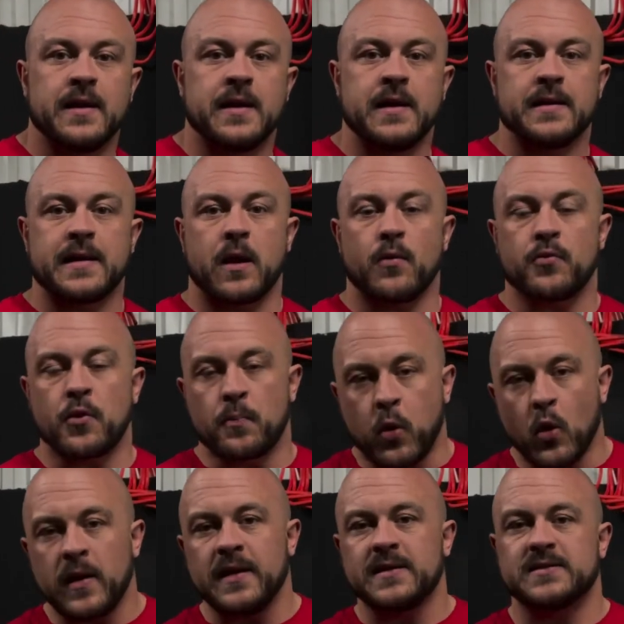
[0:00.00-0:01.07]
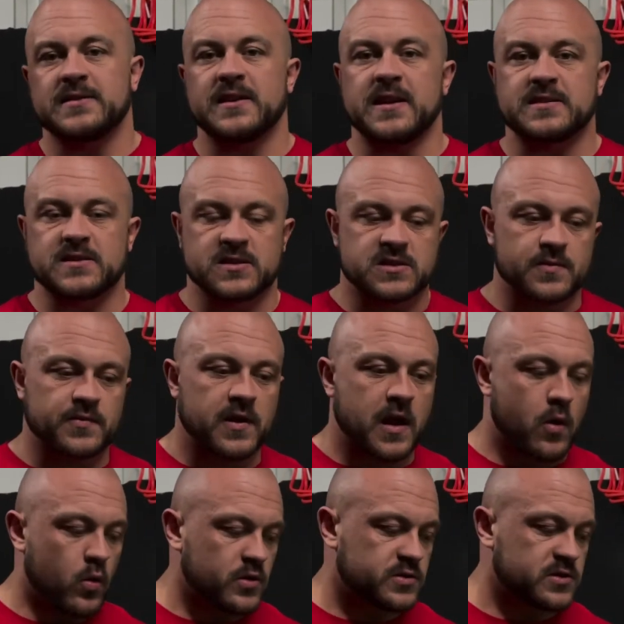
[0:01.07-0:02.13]
Now, the point is, and something that I
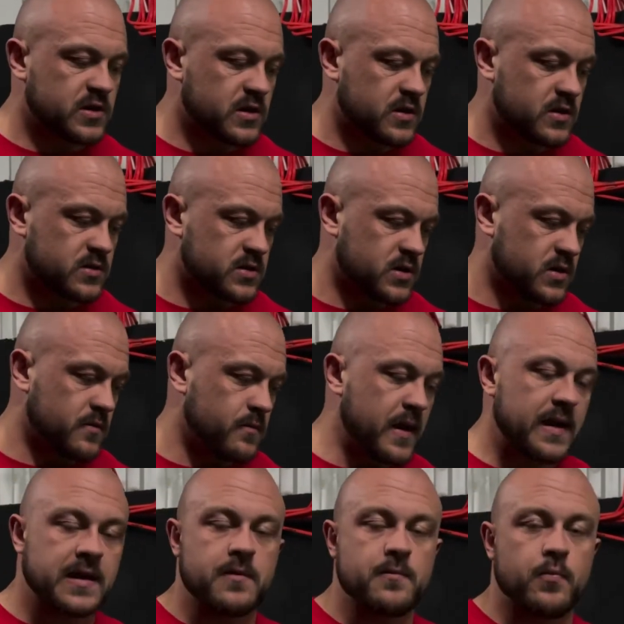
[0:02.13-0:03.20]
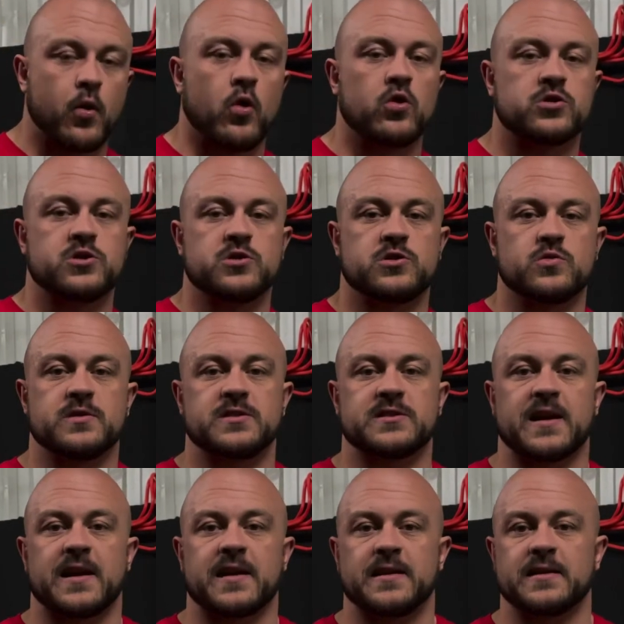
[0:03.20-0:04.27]
want to make important to
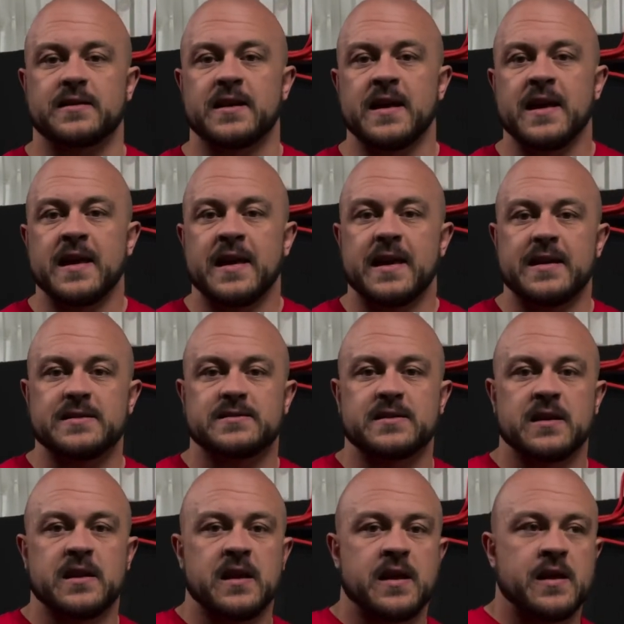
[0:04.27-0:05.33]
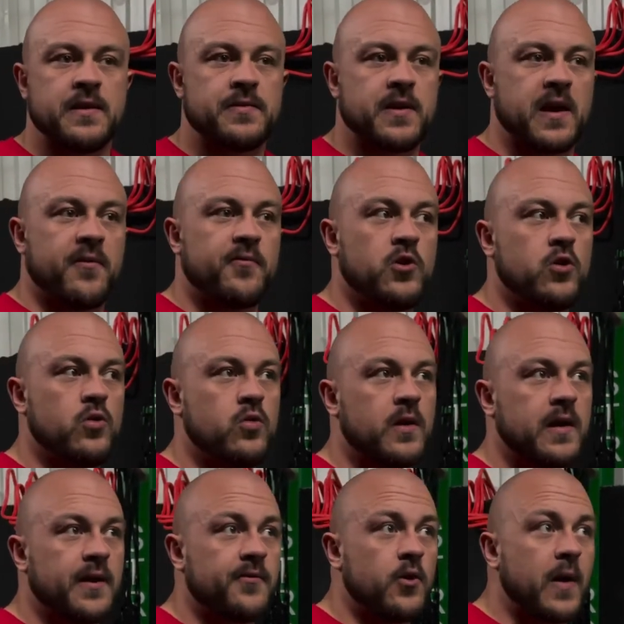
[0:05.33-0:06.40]
understand, is that if
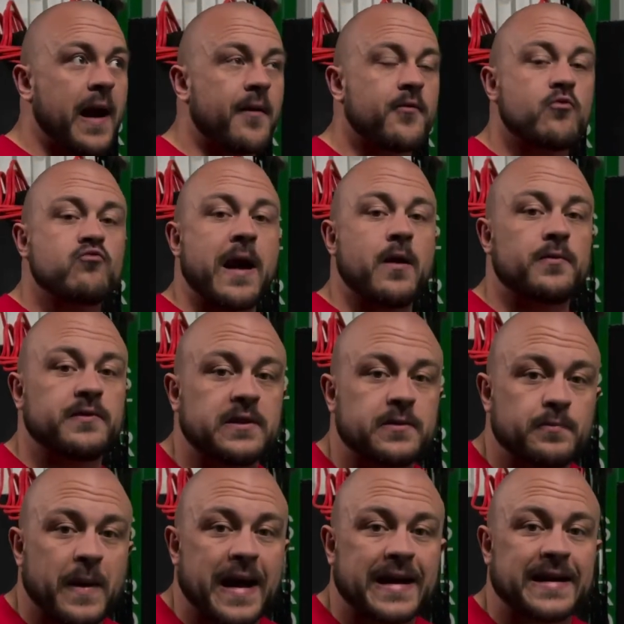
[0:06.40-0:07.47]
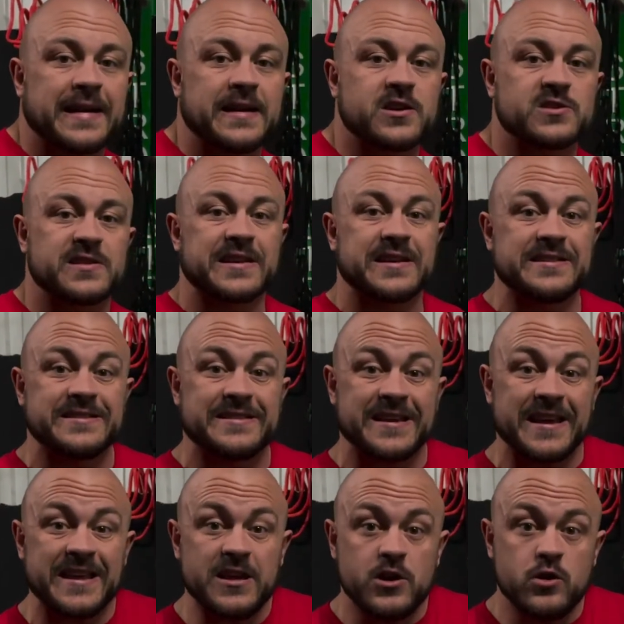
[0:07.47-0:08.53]
you have a rounded back and it doesn't
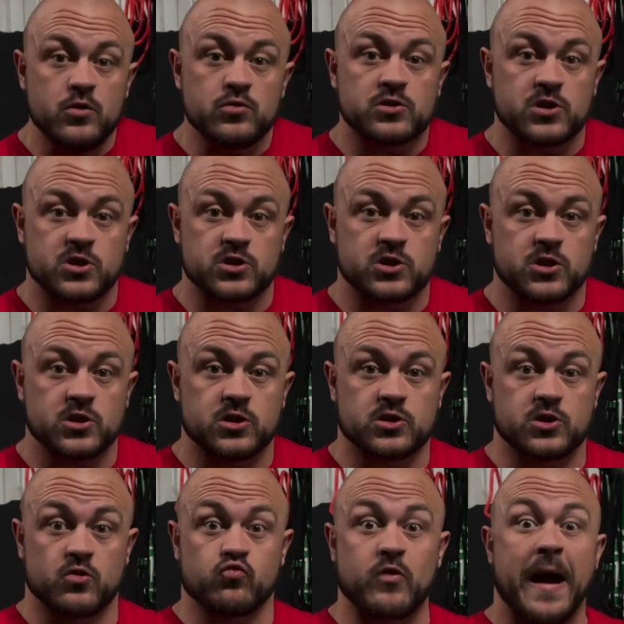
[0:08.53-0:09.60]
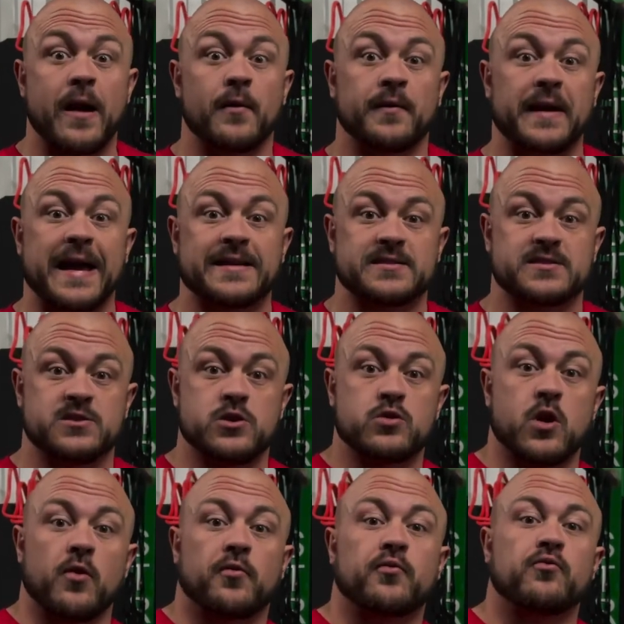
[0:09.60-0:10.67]
continue to round as you
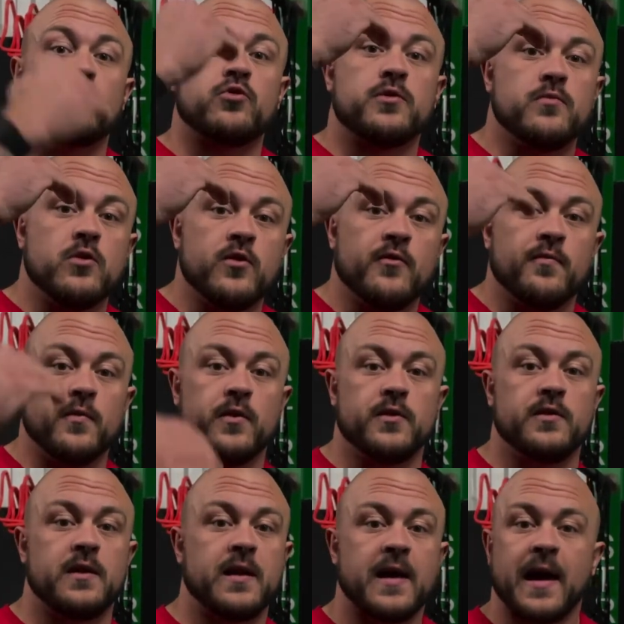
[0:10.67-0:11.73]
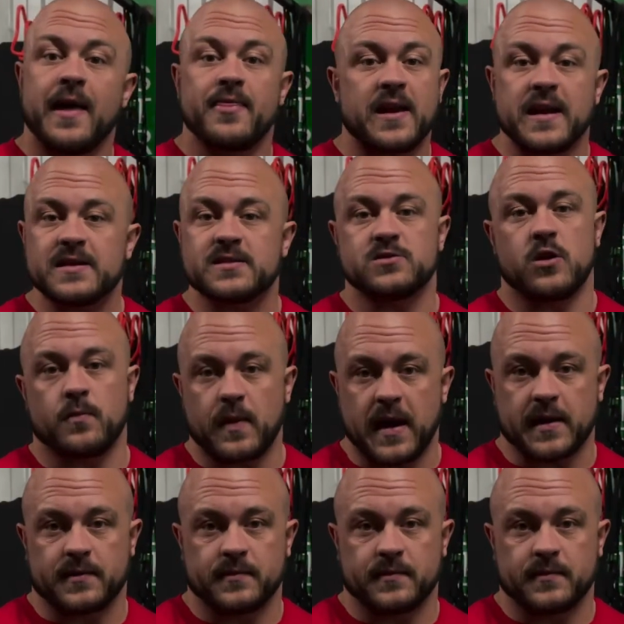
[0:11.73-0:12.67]
go through the movement, and then it's not bad.